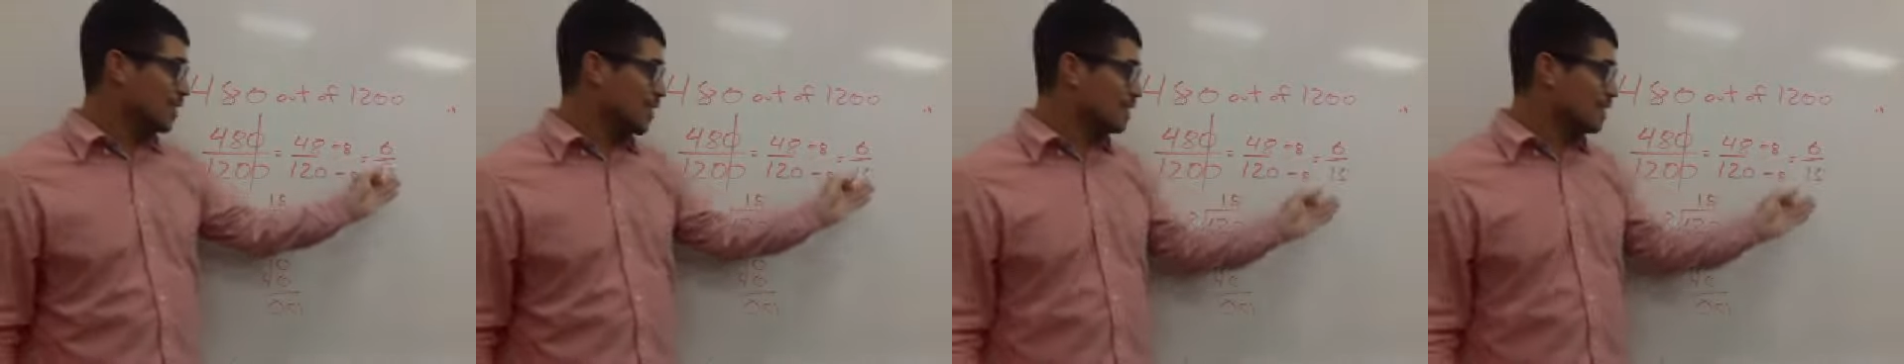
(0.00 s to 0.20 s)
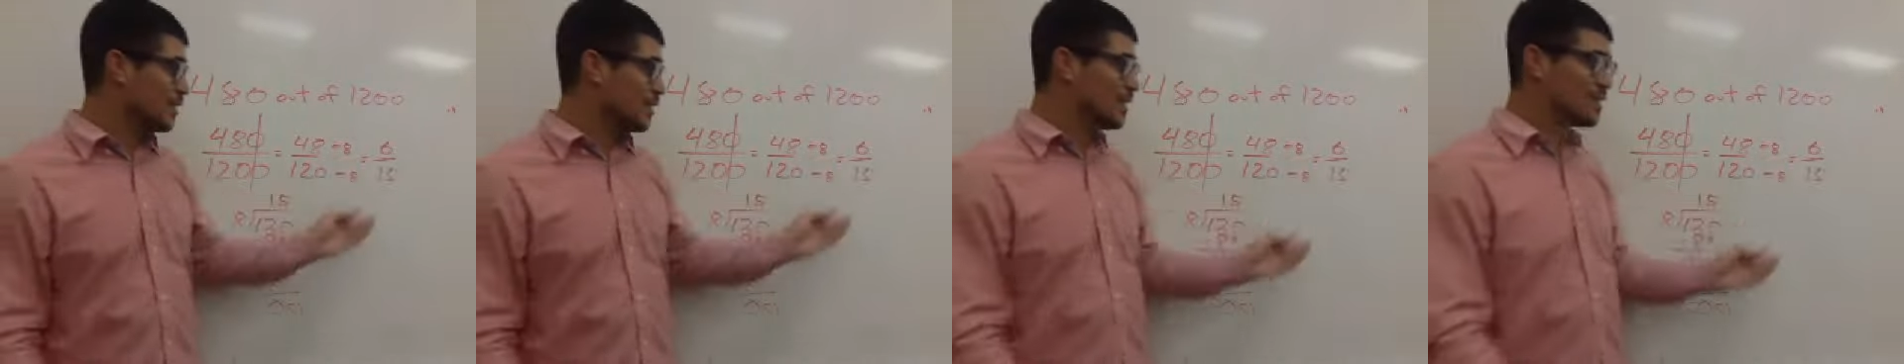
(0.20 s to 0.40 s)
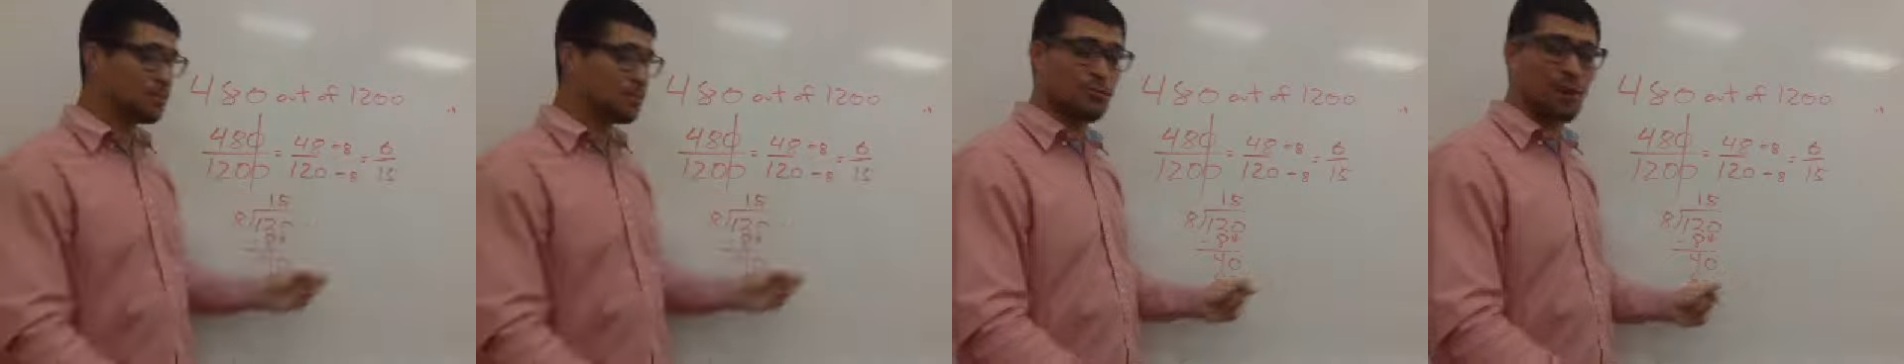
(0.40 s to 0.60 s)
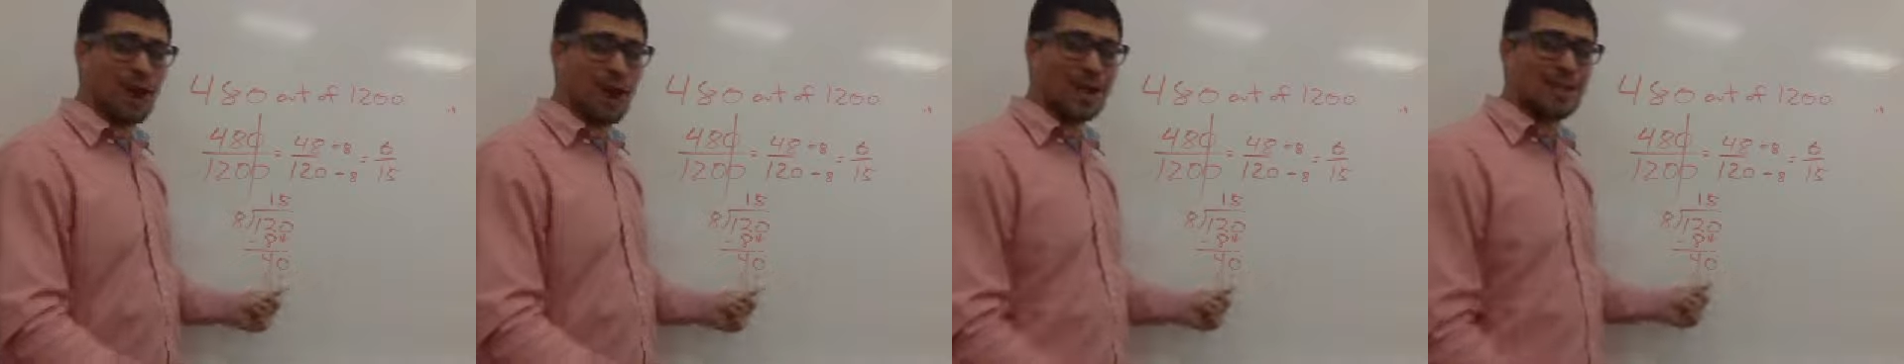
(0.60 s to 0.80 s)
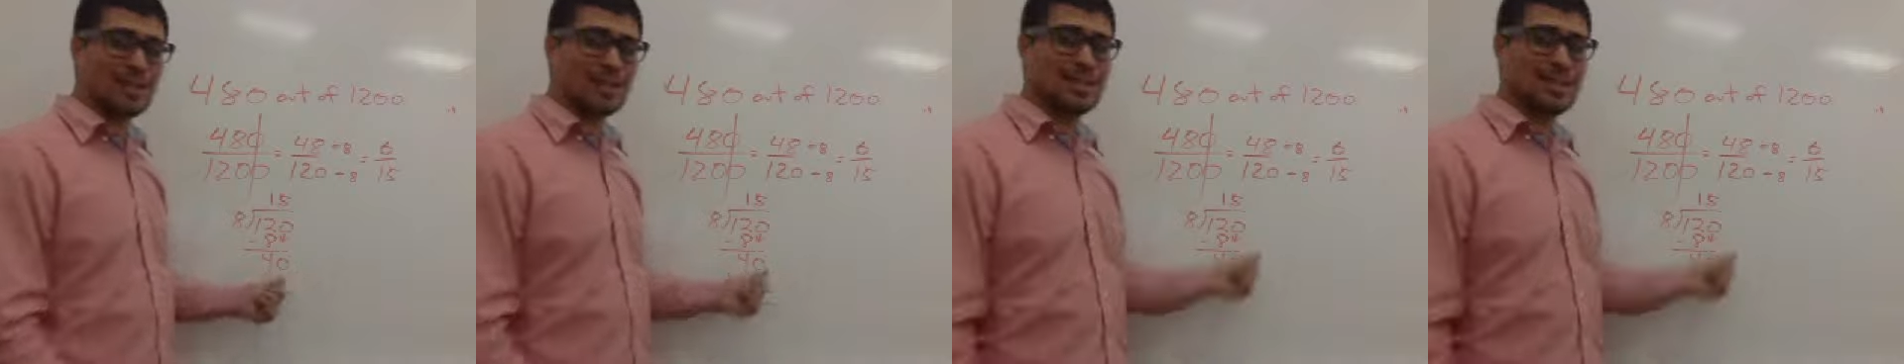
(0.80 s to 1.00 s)
This
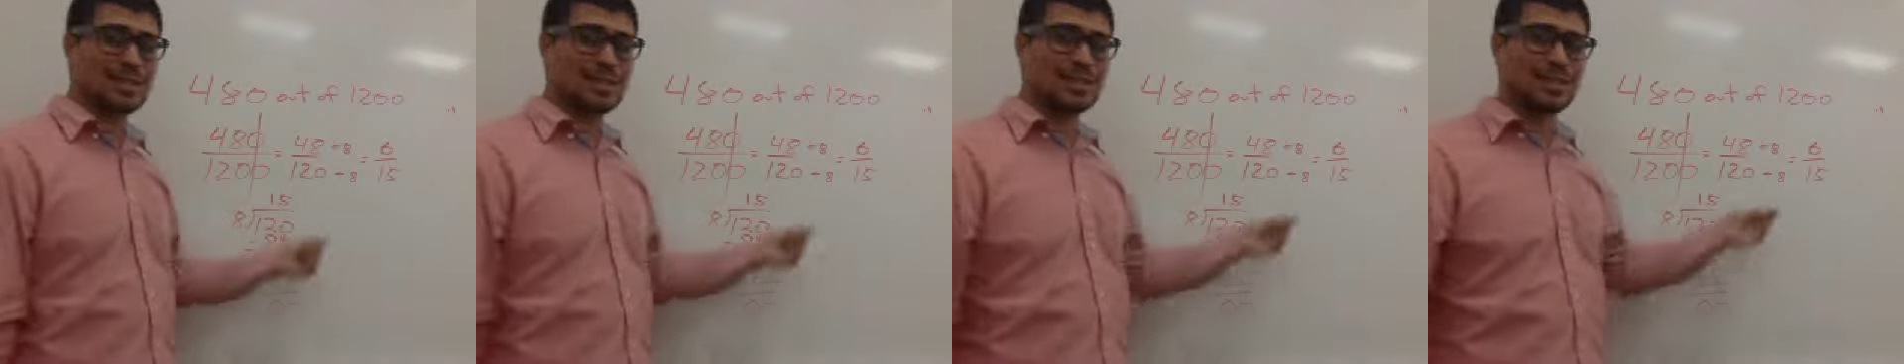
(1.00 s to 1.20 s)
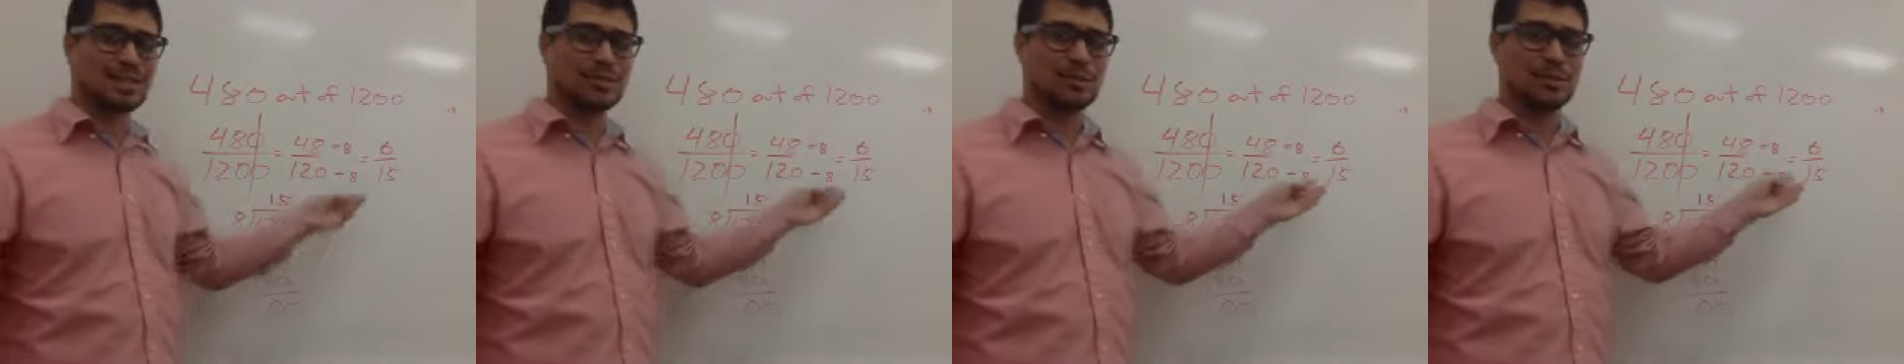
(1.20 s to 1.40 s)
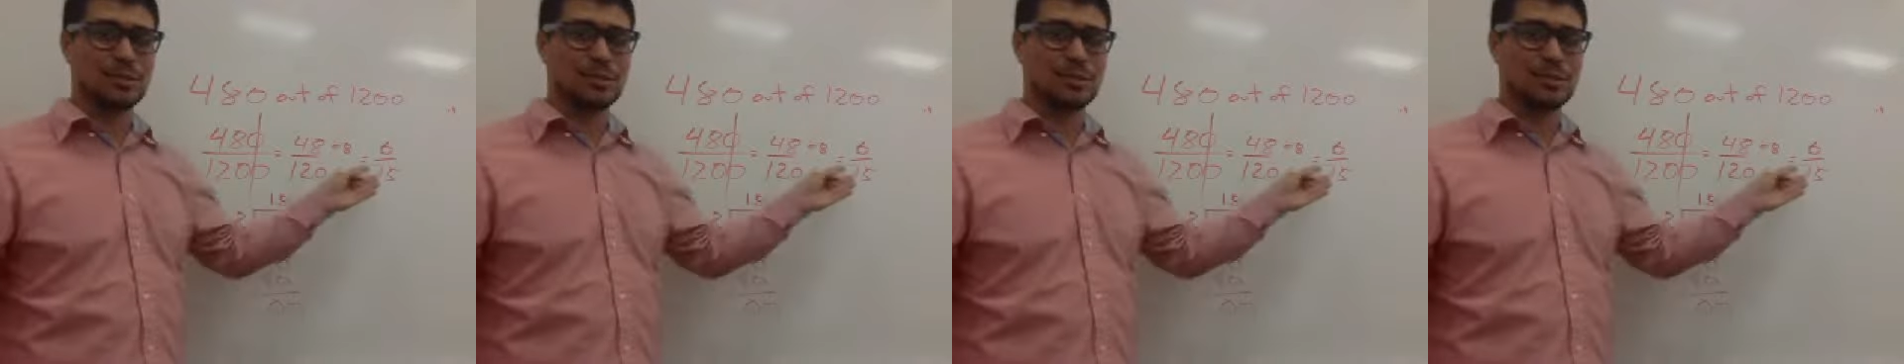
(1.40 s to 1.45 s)
fraction isn't